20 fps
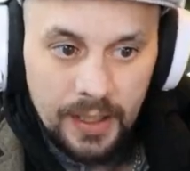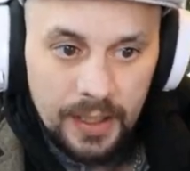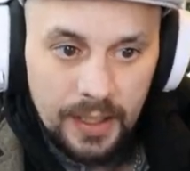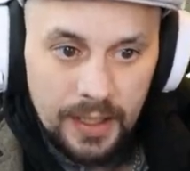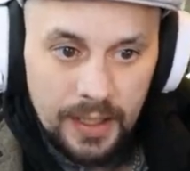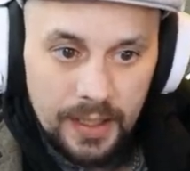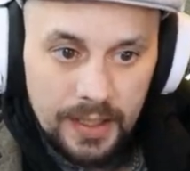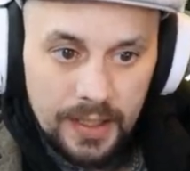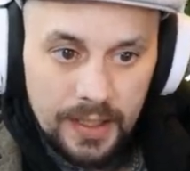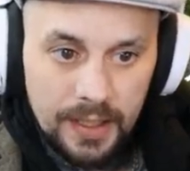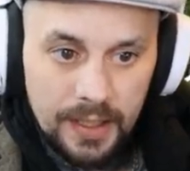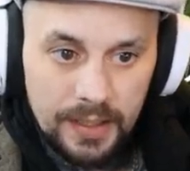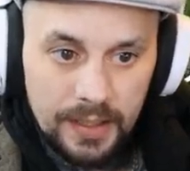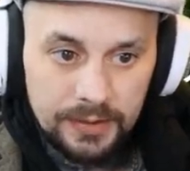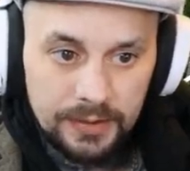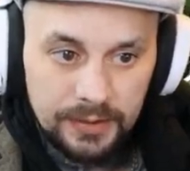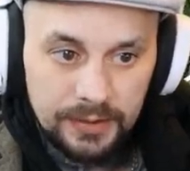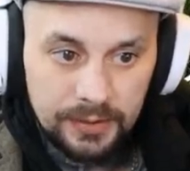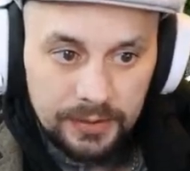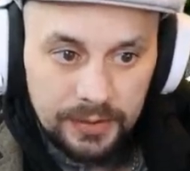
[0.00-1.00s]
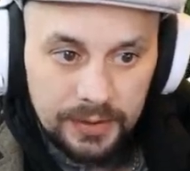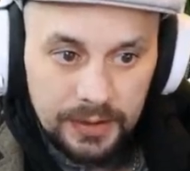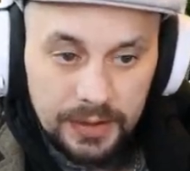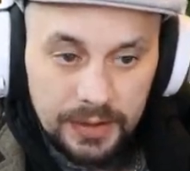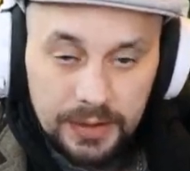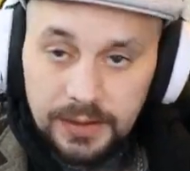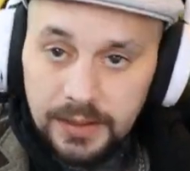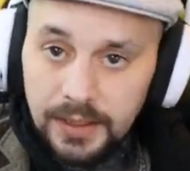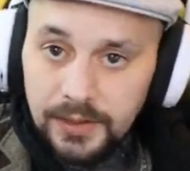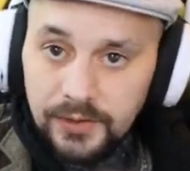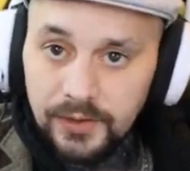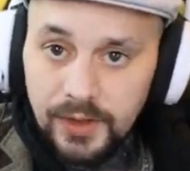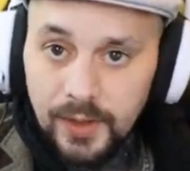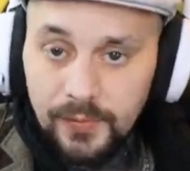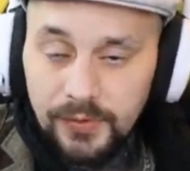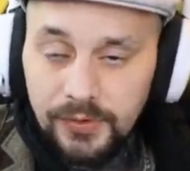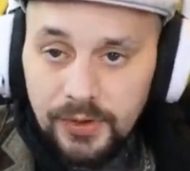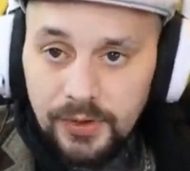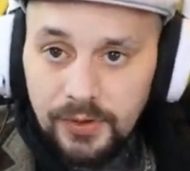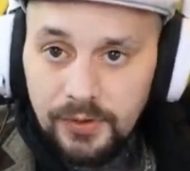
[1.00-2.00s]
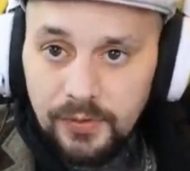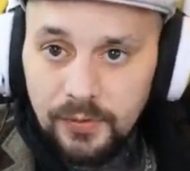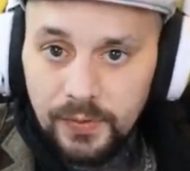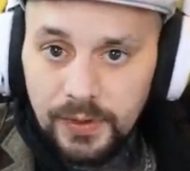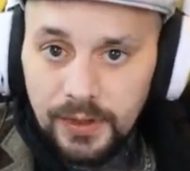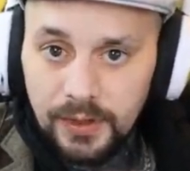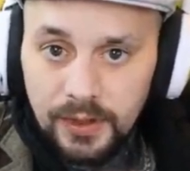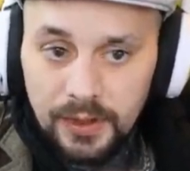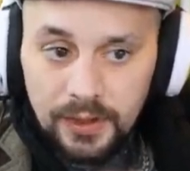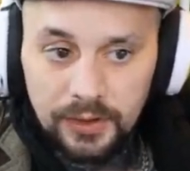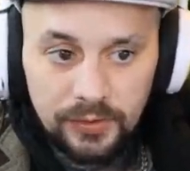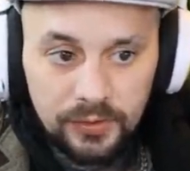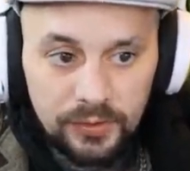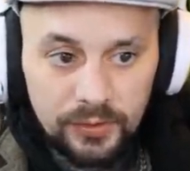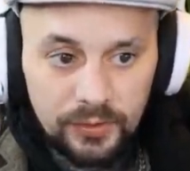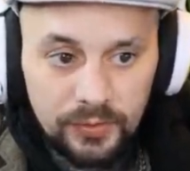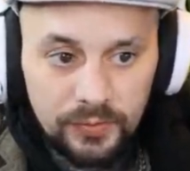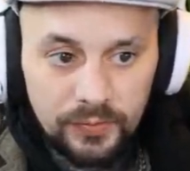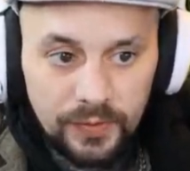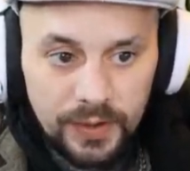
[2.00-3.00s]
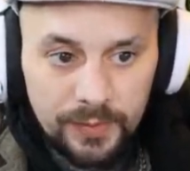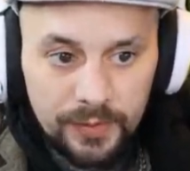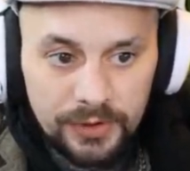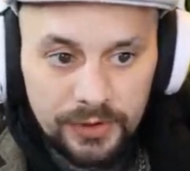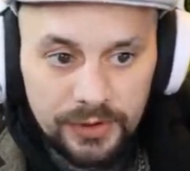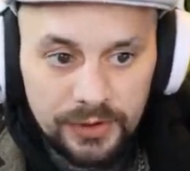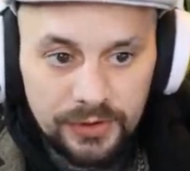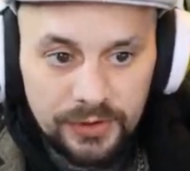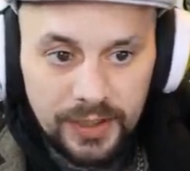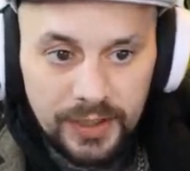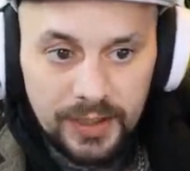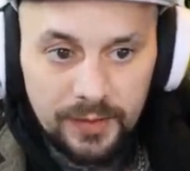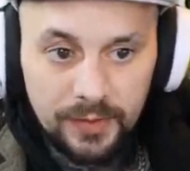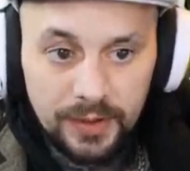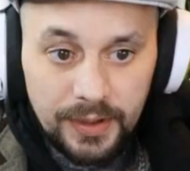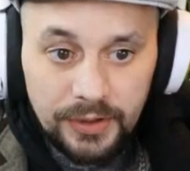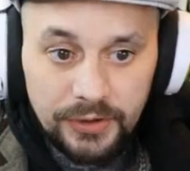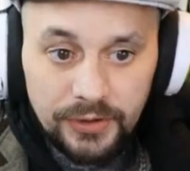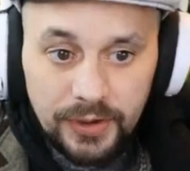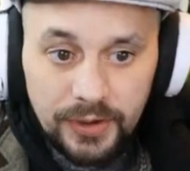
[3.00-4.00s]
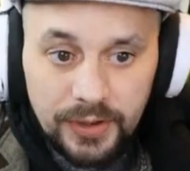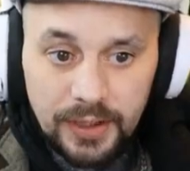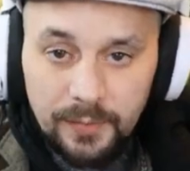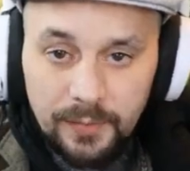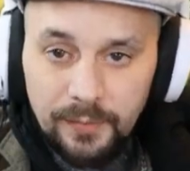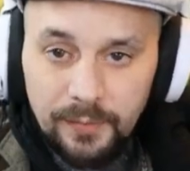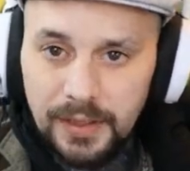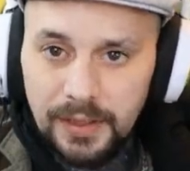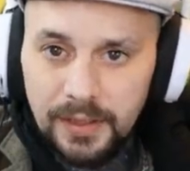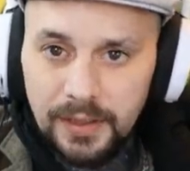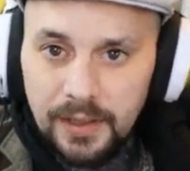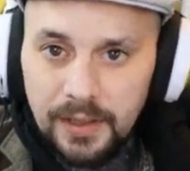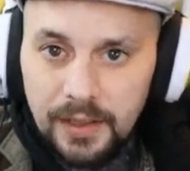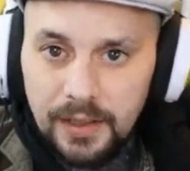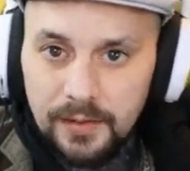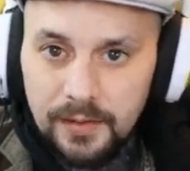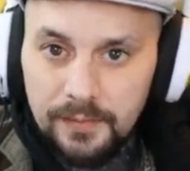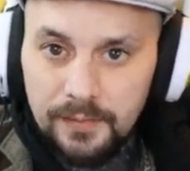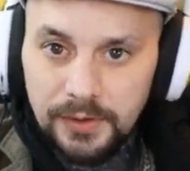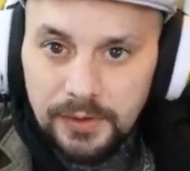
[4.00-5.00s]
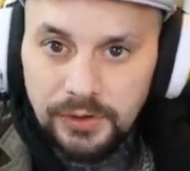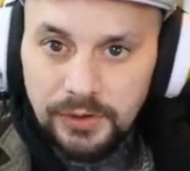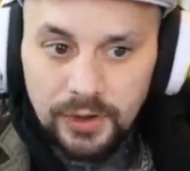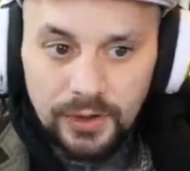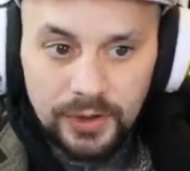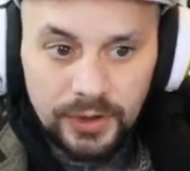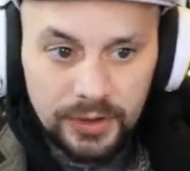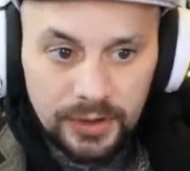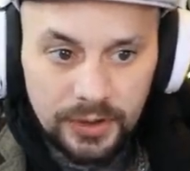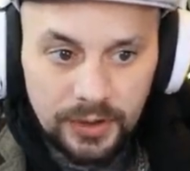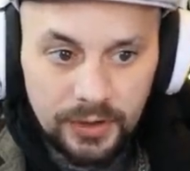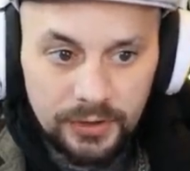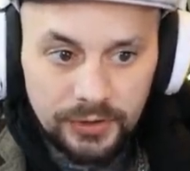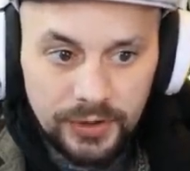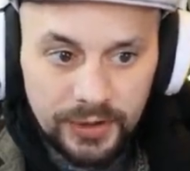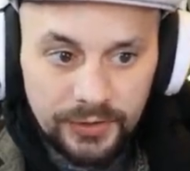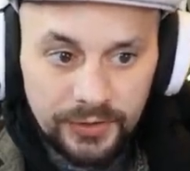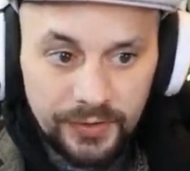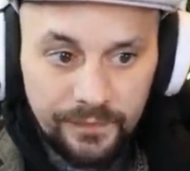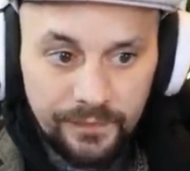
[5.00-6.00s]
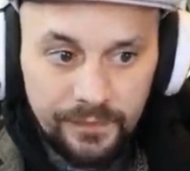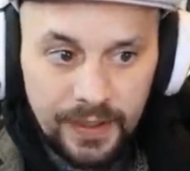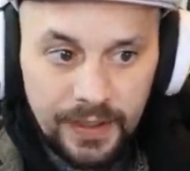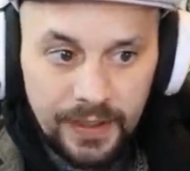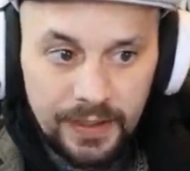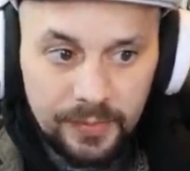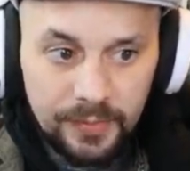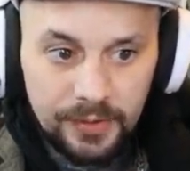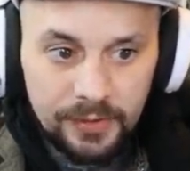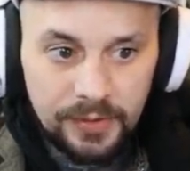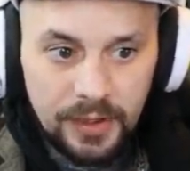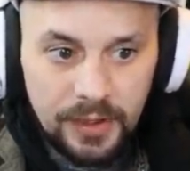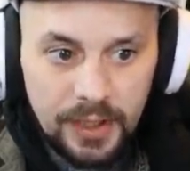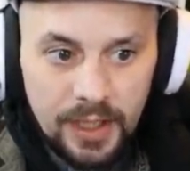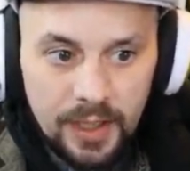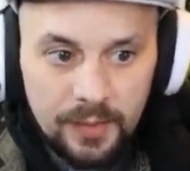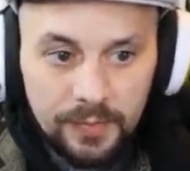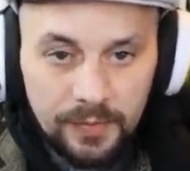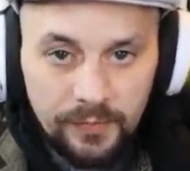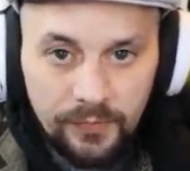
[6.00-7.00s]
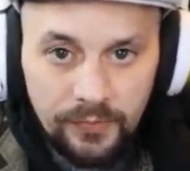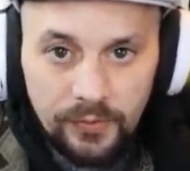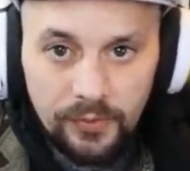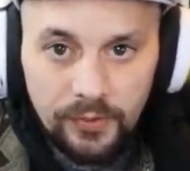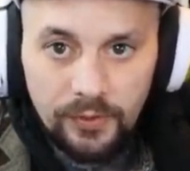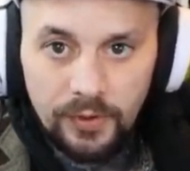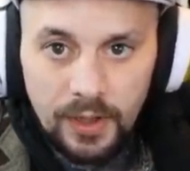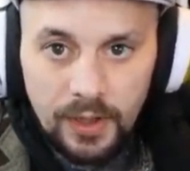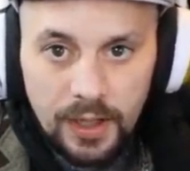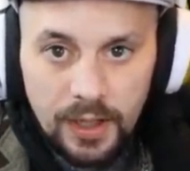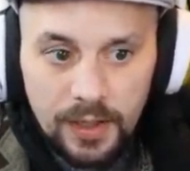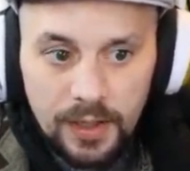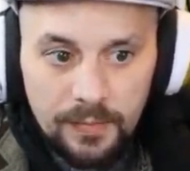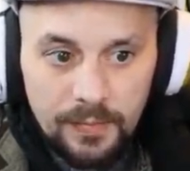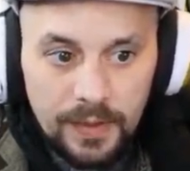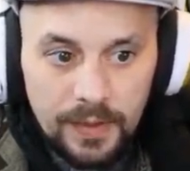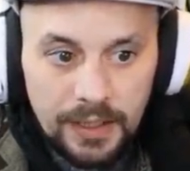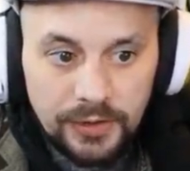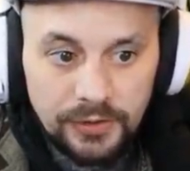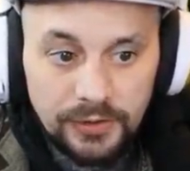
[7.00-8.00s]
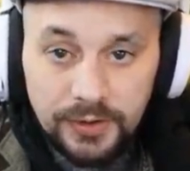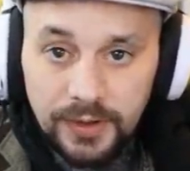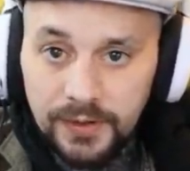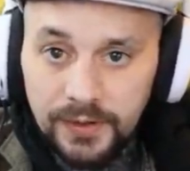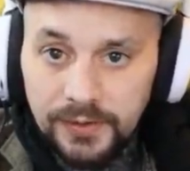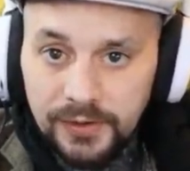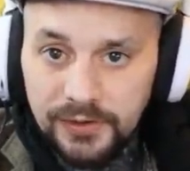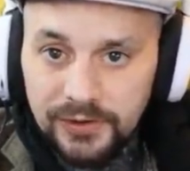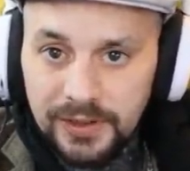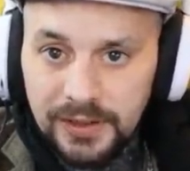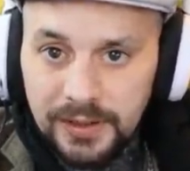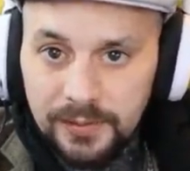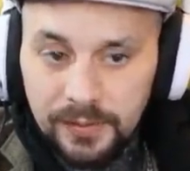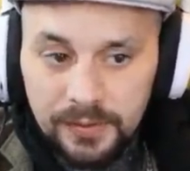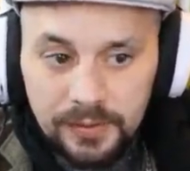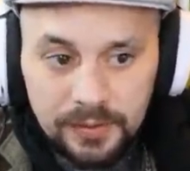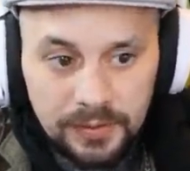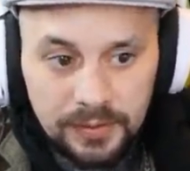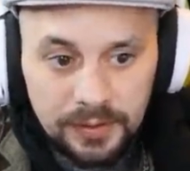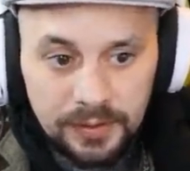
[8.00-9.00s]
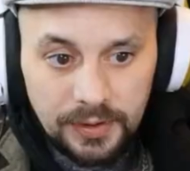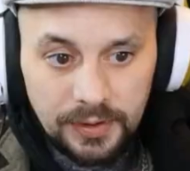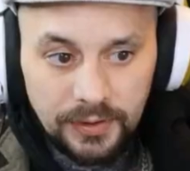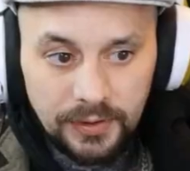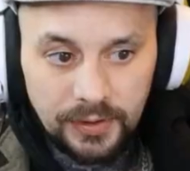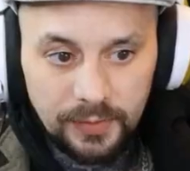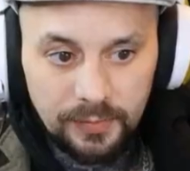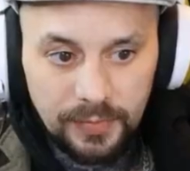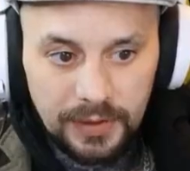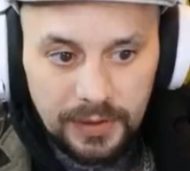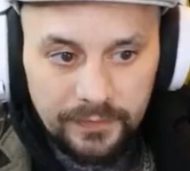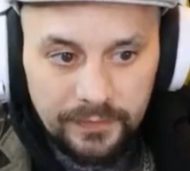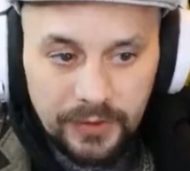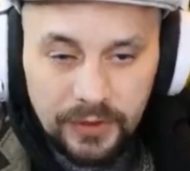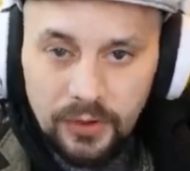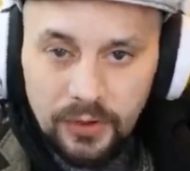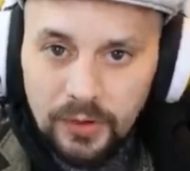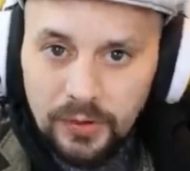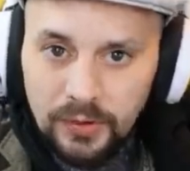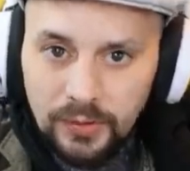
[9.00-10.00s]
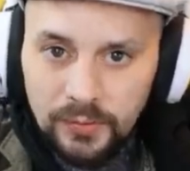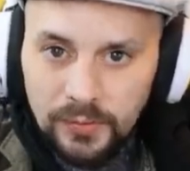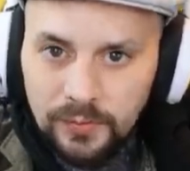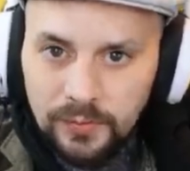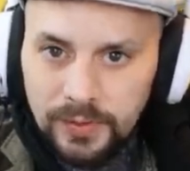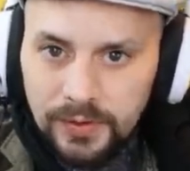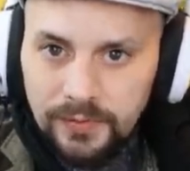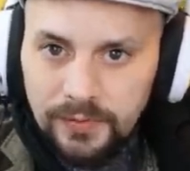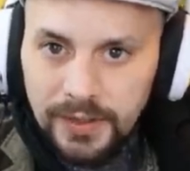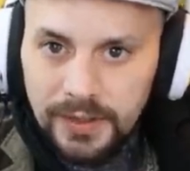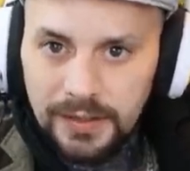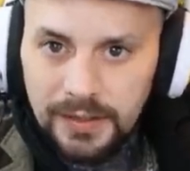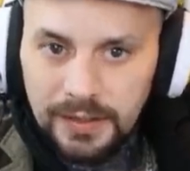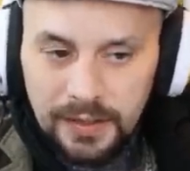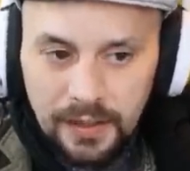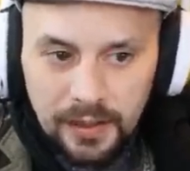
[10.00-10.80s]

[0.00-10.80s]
and in the next episode we are going to do very much the same. We're going to try and complete the majority of the contracts available before actually going to sleep, because I believe the corn will be ready